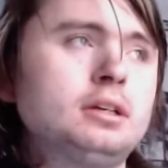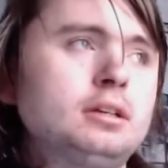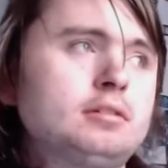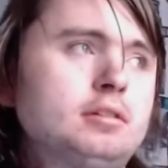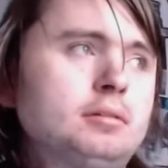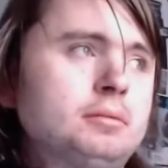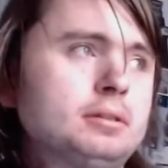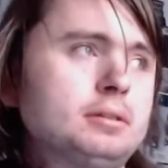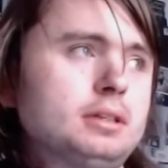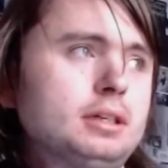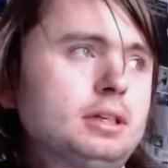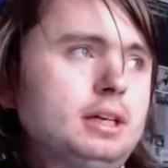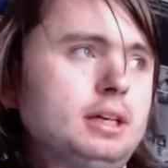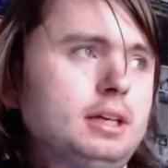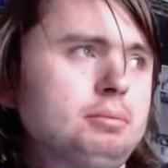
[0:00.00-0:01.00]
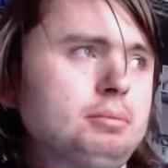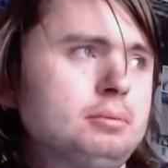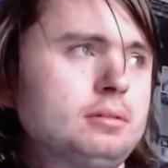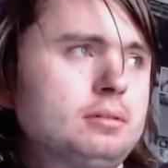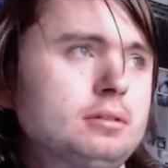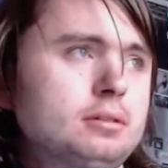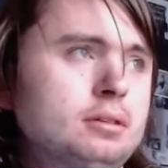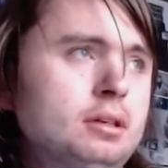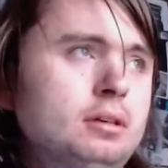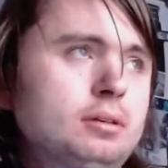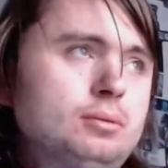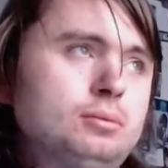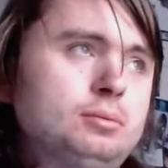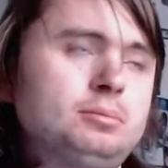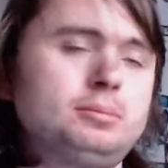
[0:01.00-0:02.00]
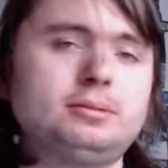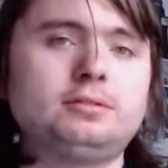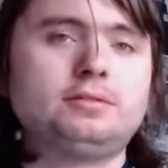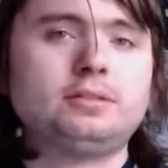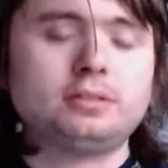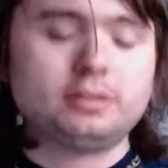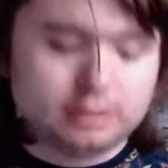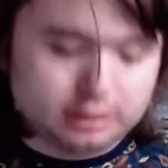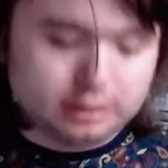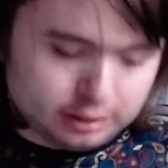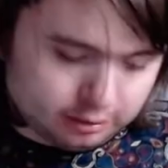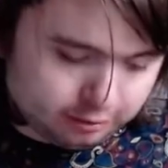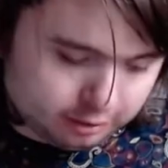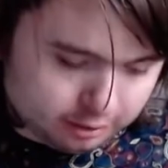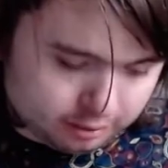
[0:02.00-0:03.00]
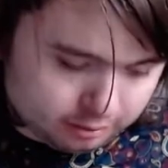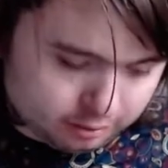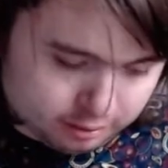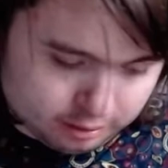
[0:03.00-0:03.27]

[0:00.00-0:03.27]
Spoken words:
something that happened almost 30 years ago.